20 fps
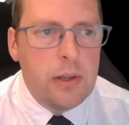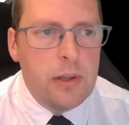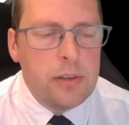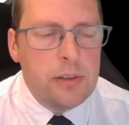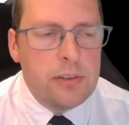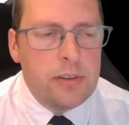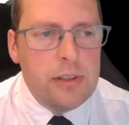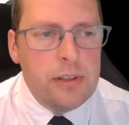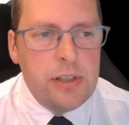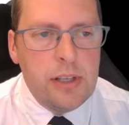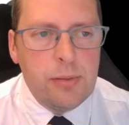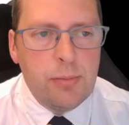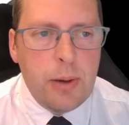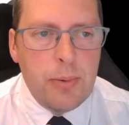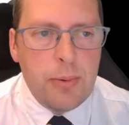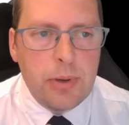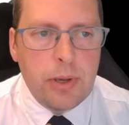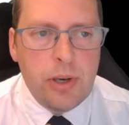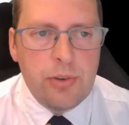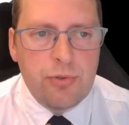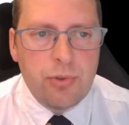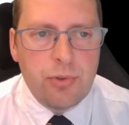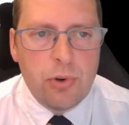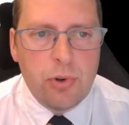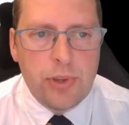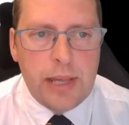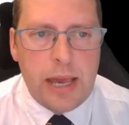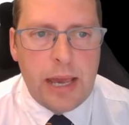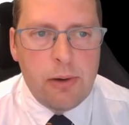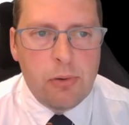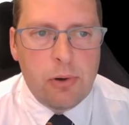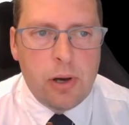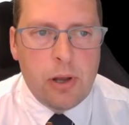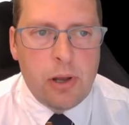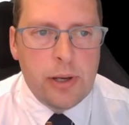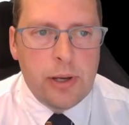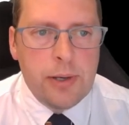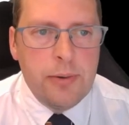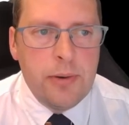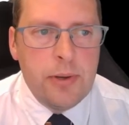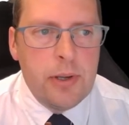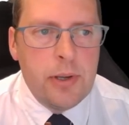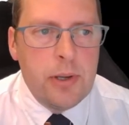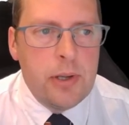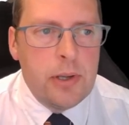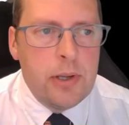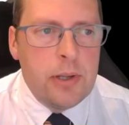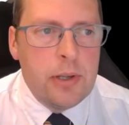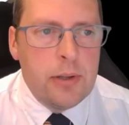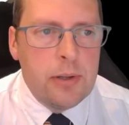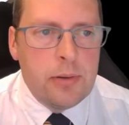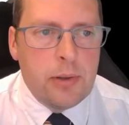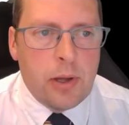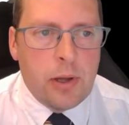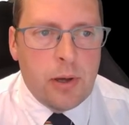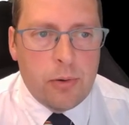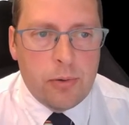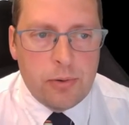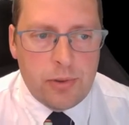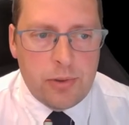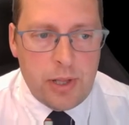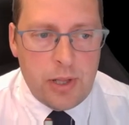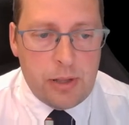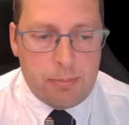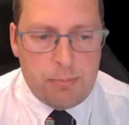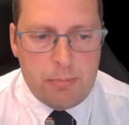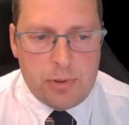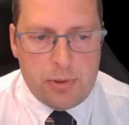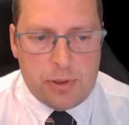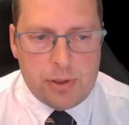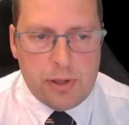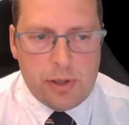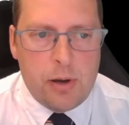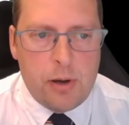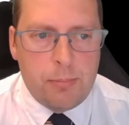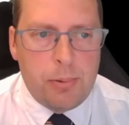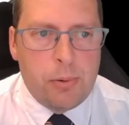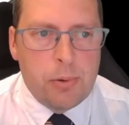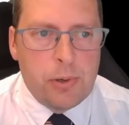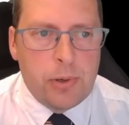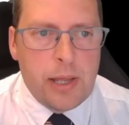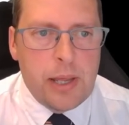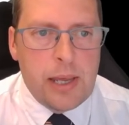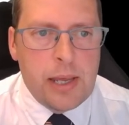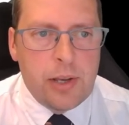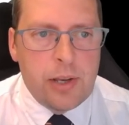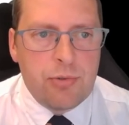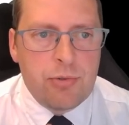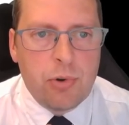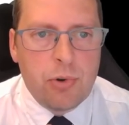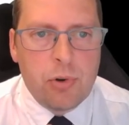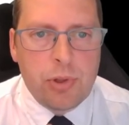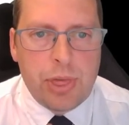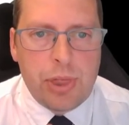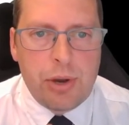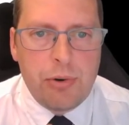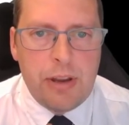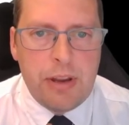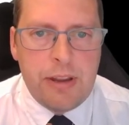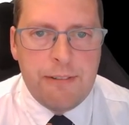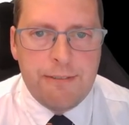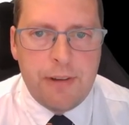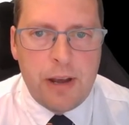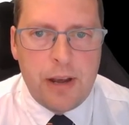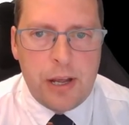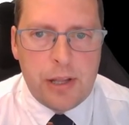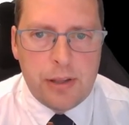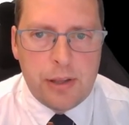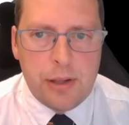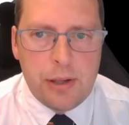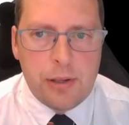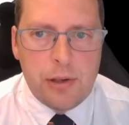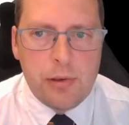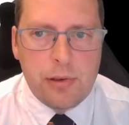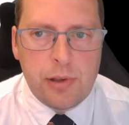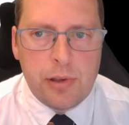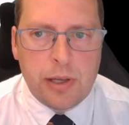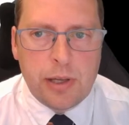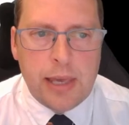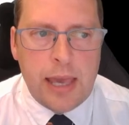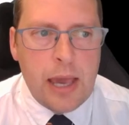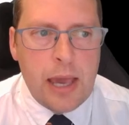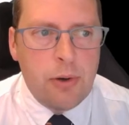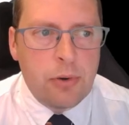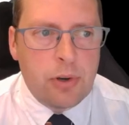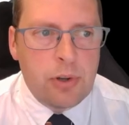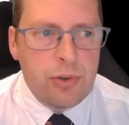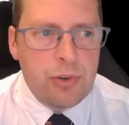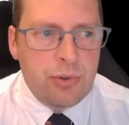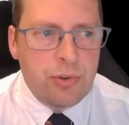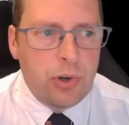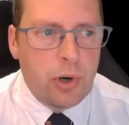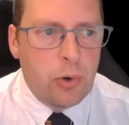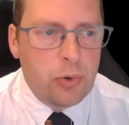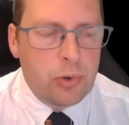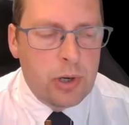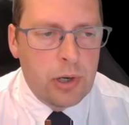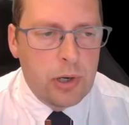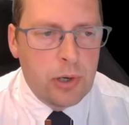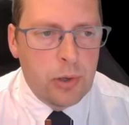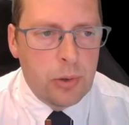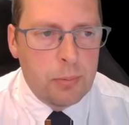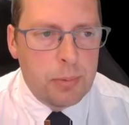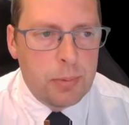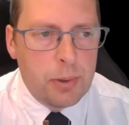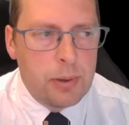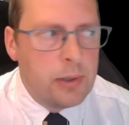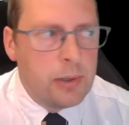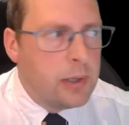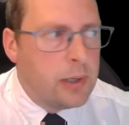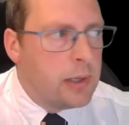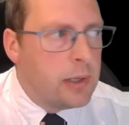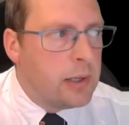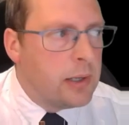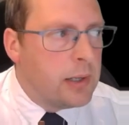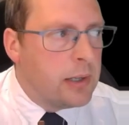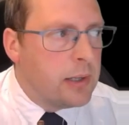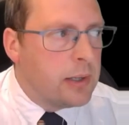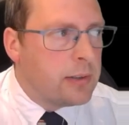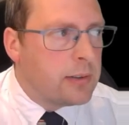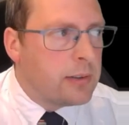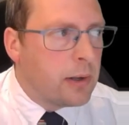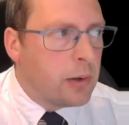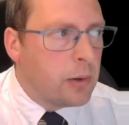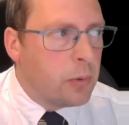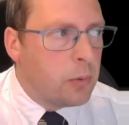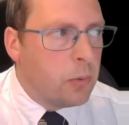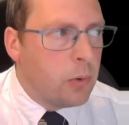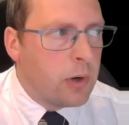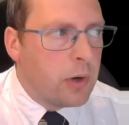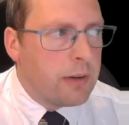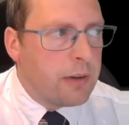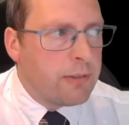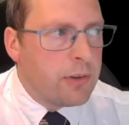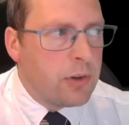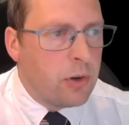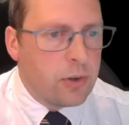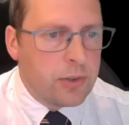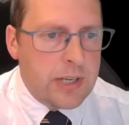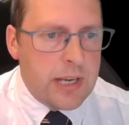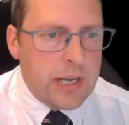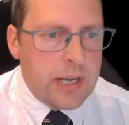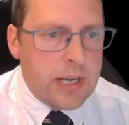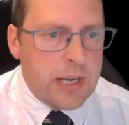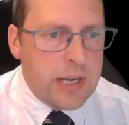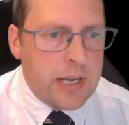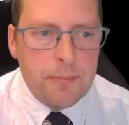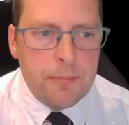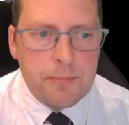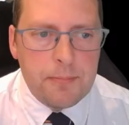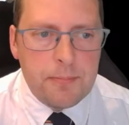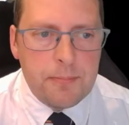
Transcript: So this is where we're going to draw the outline. Oh, this start point here, draw 3 faces using a count controlled loop. So what I've got here